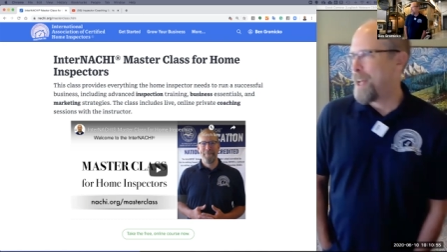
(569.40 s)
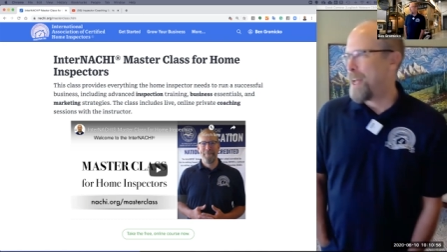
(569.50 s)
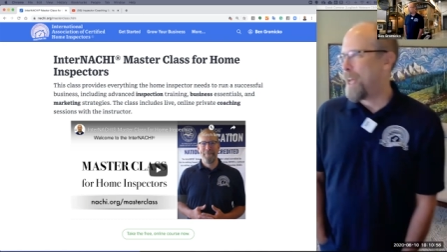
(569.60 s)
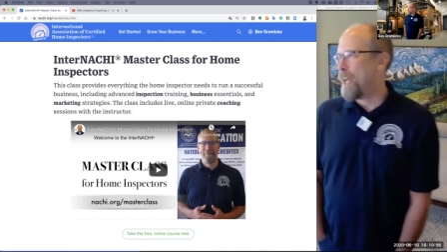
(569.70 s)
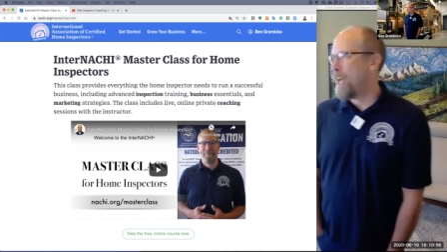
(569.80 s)

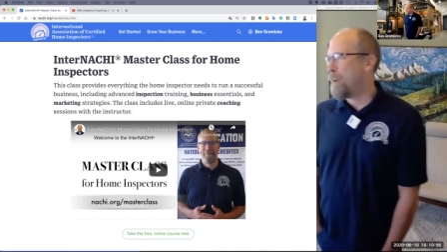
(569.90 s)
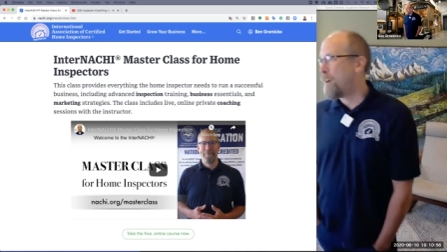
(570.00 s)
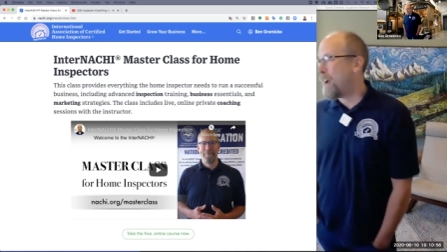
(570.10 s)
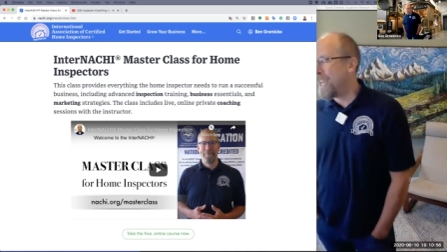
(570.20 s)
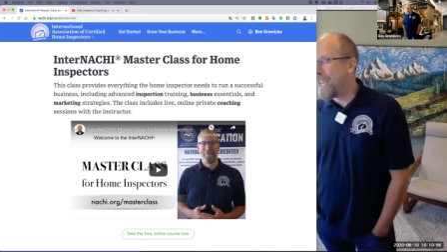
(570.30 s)
If I
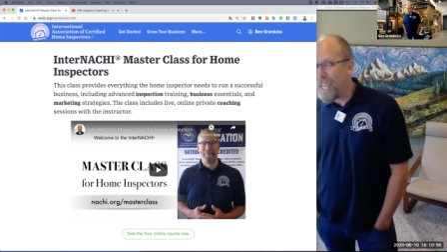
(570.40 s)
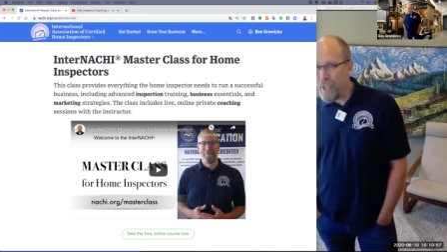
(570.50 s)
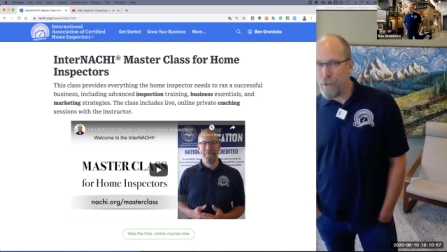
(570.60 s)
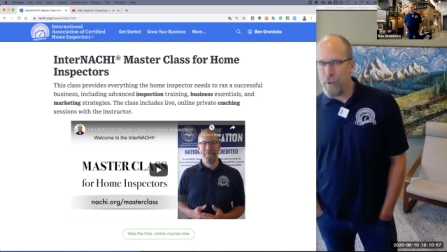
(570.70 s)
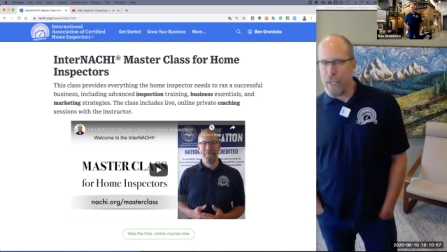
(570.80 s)

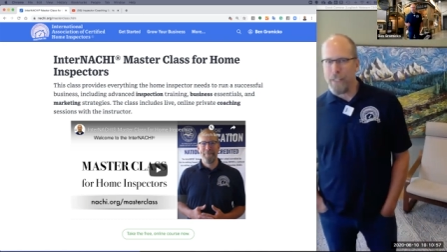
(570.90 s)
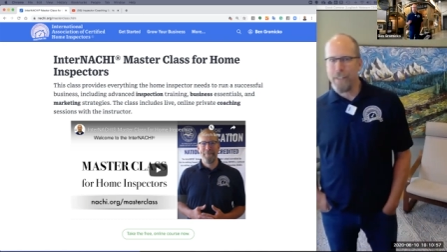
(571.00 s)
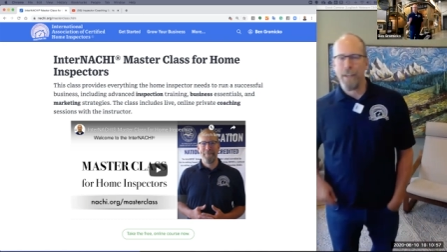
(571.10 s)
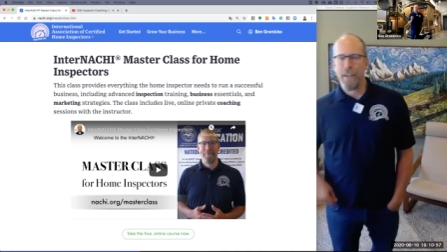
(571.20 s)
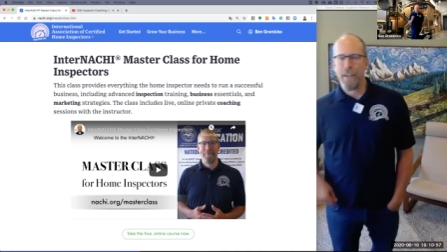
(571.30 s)
increase, if I can
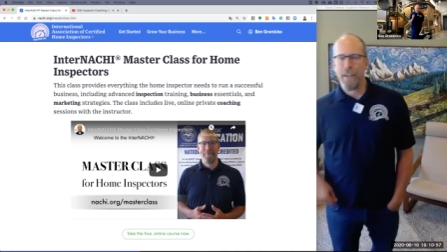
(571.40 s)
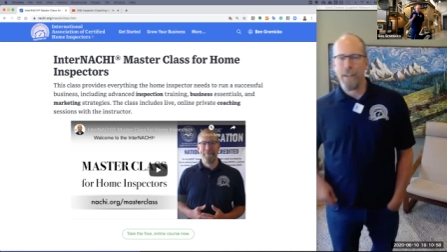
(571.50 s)
figure out how to